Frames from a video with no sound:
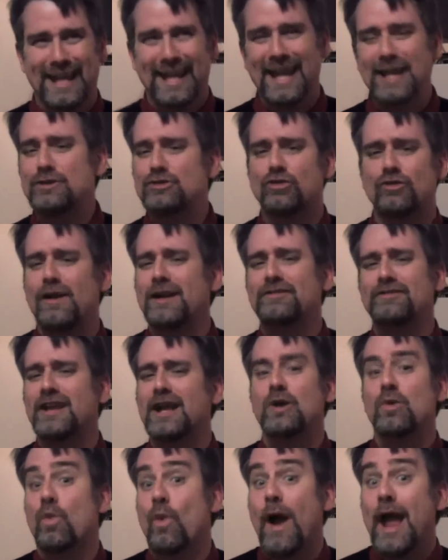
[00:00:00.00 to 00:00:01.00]

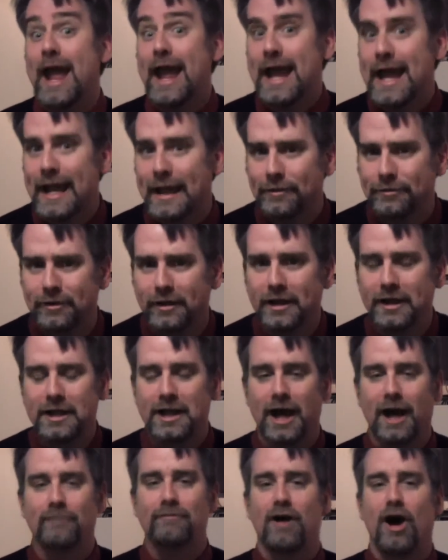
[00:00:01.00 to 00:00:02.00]
interesting ways
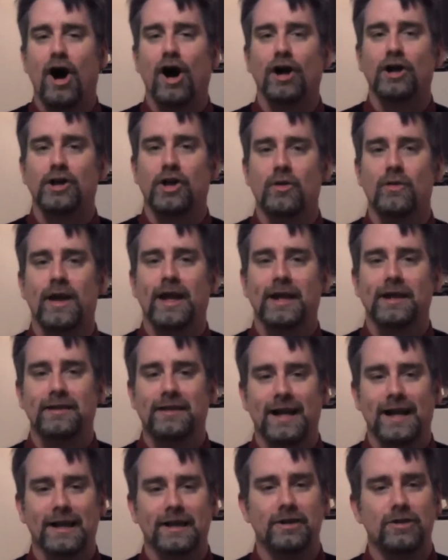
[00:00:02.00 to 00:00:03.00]
of arguing
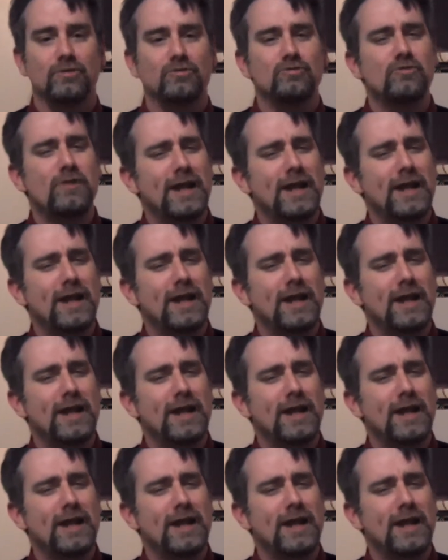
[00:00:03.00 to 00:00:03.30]
that you